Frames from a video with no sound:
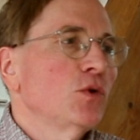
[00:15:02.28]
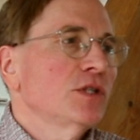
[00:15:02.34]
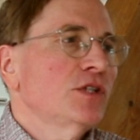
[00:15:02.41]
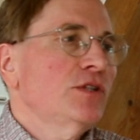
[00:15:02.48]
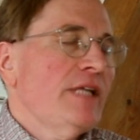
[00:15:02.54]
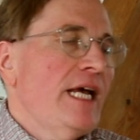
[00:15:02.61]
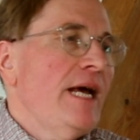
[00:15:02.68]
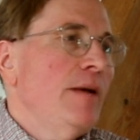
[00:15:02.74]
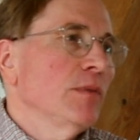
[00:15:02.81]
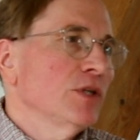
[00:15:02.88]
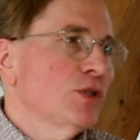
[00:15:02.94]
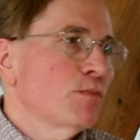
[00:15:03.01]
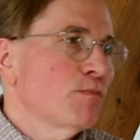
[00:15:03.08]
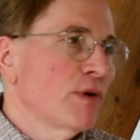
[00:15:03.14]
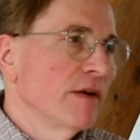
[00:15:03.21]
to
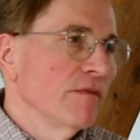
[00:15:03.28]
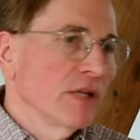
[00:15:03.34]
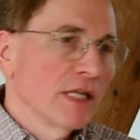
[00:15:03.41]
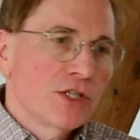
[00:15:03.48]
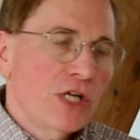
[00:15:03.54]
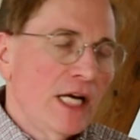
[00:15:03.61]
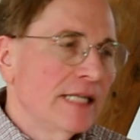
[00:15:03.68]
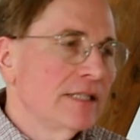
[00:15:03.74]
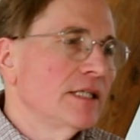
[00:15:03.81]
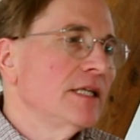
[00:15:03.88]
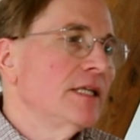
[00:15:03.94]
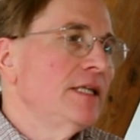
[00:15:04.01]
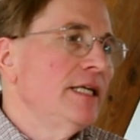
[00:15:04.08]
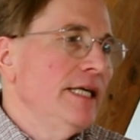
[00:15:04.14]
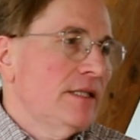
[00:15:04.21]
establish privilege and
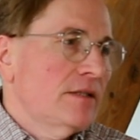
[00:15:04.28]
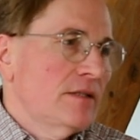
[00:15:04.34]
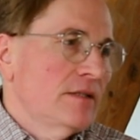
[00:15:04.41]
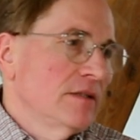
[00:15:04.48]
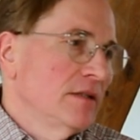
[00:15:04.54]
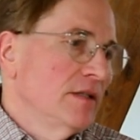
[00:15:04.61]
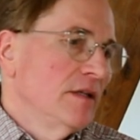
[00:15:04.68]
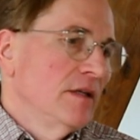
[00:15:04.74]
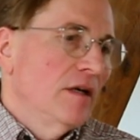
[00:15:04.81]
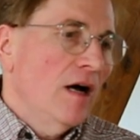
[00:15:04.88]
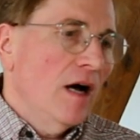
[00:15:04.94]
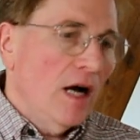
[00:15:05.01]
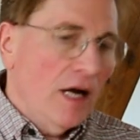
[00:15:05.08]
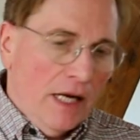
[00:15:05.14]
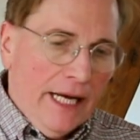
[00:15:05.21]
to get
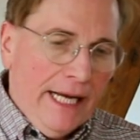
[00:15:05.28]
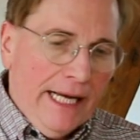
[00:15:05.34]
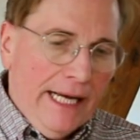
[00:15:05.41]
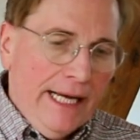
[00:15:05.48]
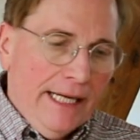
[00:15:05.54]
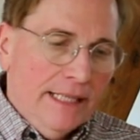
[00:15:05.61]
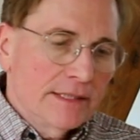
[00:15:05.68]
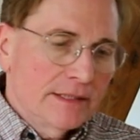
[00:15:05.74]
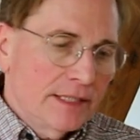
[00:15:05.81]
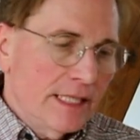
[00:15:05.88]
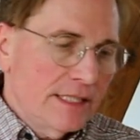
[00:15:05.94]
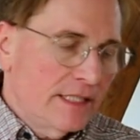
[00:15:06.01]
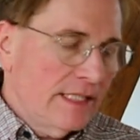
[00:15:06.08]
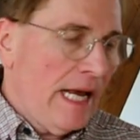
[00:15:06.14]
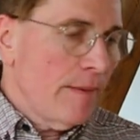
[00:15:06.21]
uh, and, and,
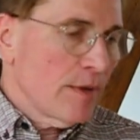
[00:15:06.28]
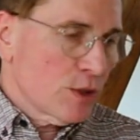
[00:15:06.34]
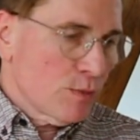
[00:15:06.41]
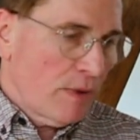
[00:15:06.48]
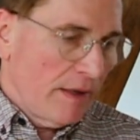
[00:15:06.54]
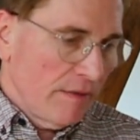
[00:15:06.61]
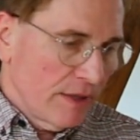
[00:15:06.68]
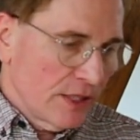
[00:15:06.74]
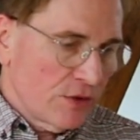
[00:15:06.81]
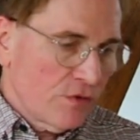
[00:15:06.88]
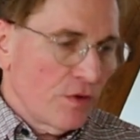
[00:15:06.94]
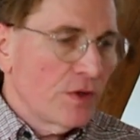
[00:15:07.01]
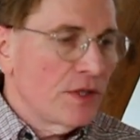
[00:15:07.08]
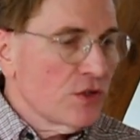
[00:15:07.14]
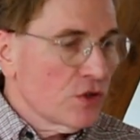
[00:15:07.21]
to establish
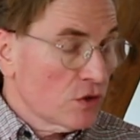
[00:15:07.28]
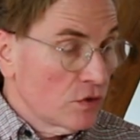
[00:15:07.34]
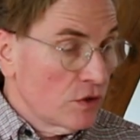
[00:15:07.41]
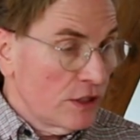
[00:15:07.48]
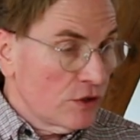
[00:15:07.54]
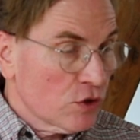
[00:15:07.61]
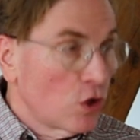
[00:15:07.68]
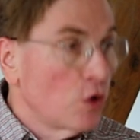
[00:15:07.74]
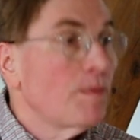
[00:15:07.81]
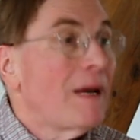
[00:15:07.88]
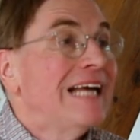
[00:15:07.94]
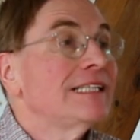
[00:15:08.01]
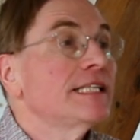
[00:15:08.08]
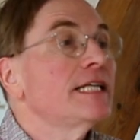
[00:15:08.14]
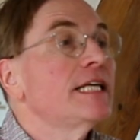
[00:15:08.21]
privilege for this, this
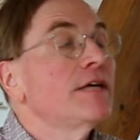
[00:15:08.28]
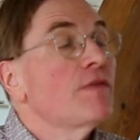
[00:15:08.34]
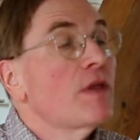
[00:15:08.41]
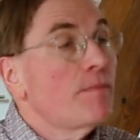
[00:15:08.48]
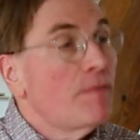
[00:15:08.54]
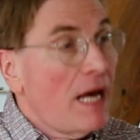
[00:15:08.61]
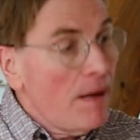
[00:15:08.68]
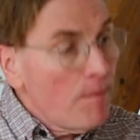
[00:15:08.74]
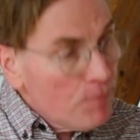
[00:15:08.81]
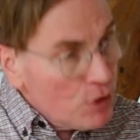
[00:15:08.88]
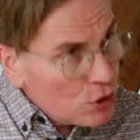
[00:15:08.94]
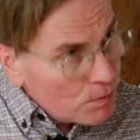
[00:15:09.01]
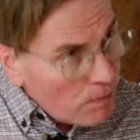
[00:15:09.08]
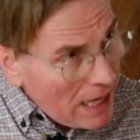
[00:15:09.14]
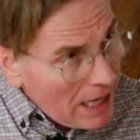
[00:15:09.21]
group and to give them
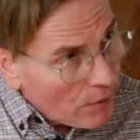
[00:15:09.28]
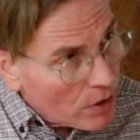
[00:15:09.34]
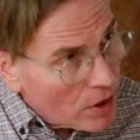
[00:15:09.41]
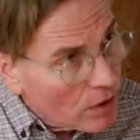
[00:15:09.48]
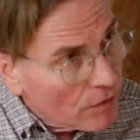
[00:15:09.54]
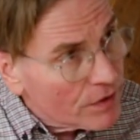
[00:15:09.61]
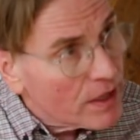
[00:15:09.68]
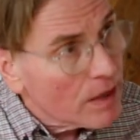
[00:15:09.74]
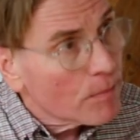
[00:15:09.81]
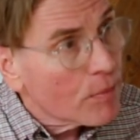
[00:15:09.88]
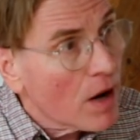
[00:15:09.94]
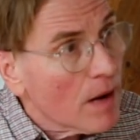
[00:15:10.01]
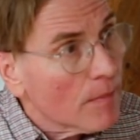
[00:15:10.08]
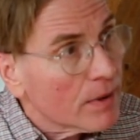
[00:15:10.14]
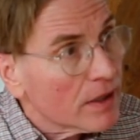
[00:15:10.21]
not just power over their
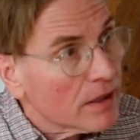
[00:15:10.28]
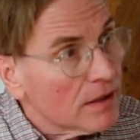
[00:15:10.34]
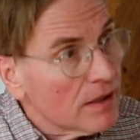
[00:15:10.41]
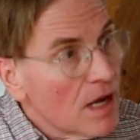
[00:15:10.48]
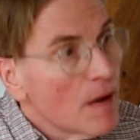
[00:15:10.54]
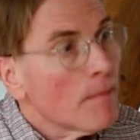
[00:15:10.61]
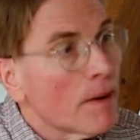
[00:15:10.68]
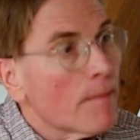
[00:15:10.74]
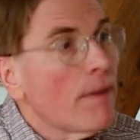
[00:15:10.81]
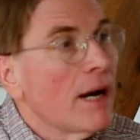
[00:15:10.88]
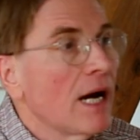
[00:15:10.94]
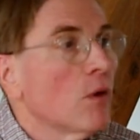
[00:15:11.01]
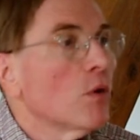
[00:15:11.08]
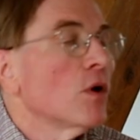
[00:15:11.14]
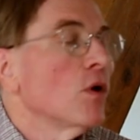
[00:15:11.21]
property,
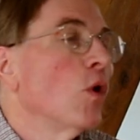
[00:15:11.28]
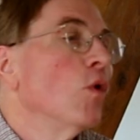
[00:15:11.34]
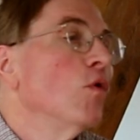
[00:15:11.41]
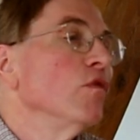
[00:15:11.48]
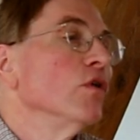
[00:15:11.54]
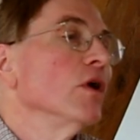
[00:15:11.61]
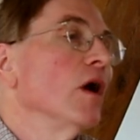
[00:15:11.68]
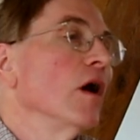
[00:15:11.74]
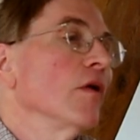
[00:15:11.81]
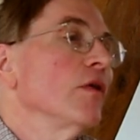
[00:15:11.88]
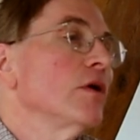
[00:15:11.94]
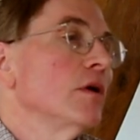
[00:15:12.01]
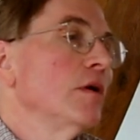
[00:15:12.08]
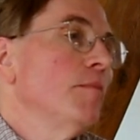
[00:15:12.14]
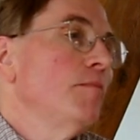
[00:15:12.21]
but power over
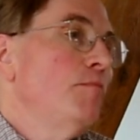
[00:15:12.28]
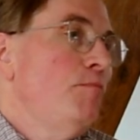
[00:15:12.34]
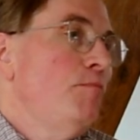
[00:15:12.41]
other